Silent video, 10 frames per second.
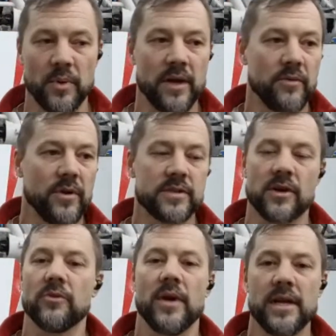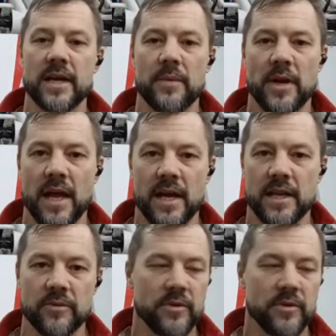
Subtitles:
but it's already come in handy.